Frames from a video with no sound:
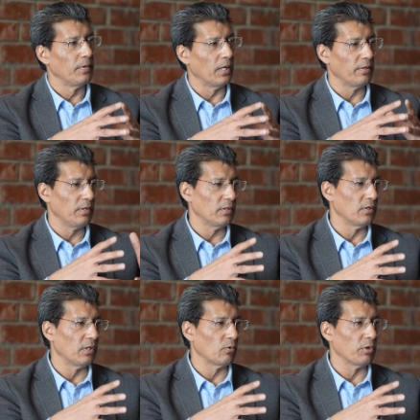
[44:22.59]
Yeah, I think
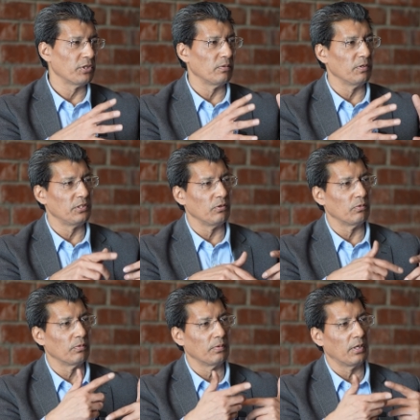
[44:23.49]
this is the question which
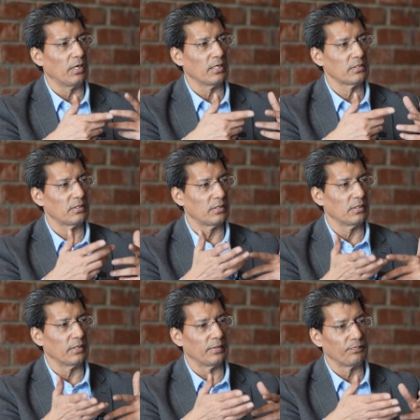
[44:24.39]
you asked
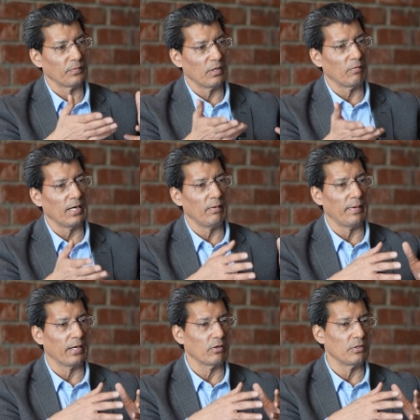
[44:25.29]
a while
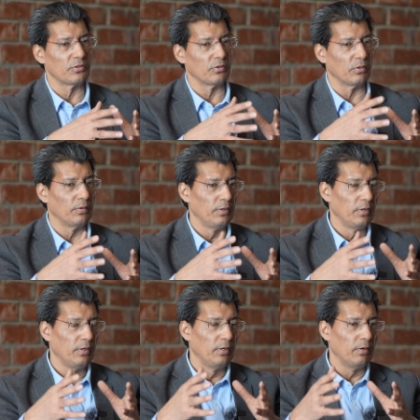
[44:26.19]
back also,
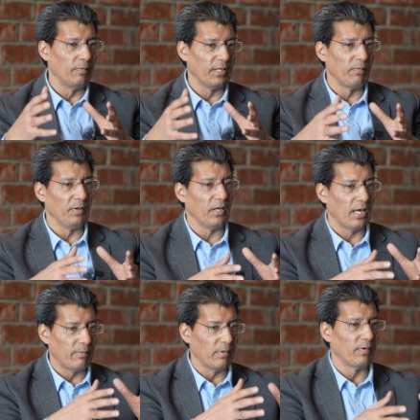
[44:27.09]
whether we
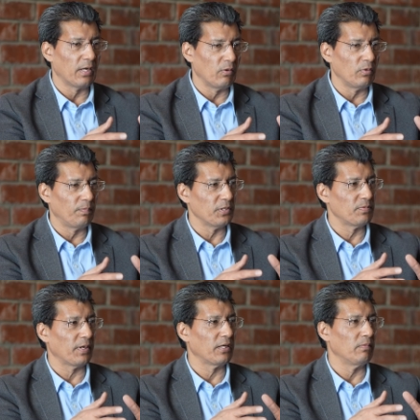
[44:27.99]
have our own
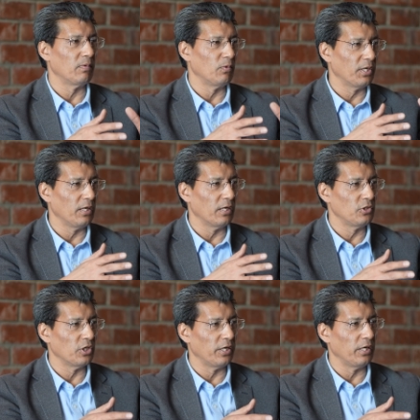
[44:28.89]
perspective of looking at
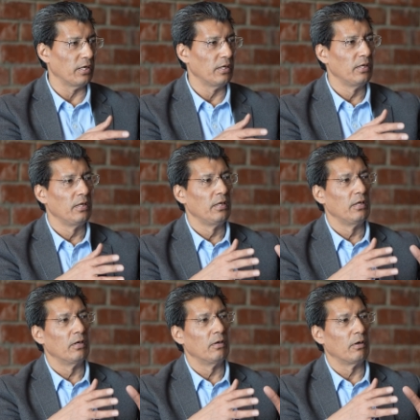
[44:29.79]
China,
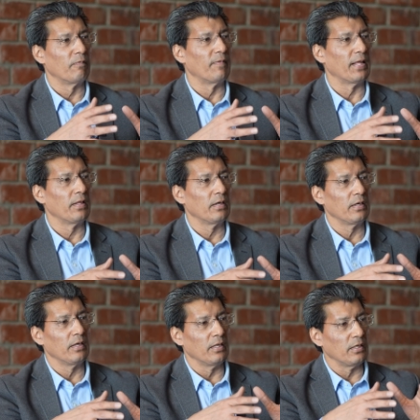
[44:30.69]
or whether
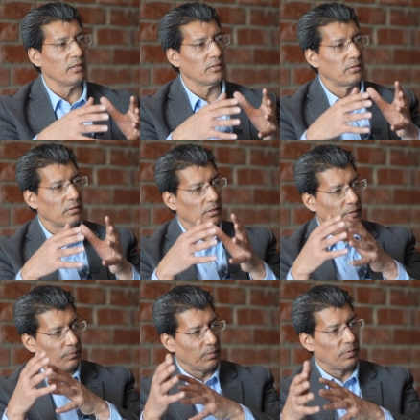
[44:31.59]
it is
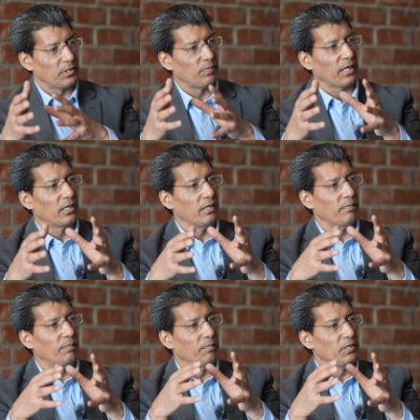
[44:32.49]
the
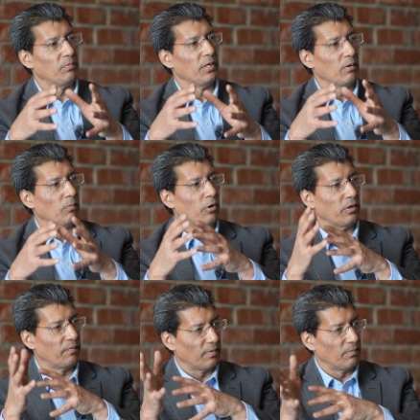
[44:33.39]
perspective which we have
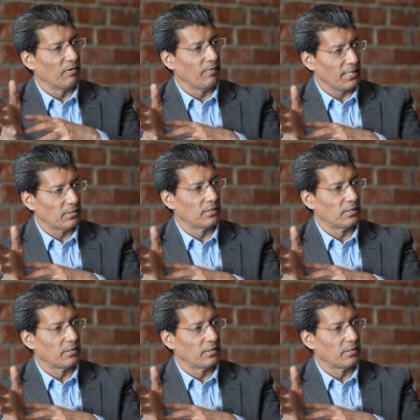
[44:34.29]
borrowed from the West.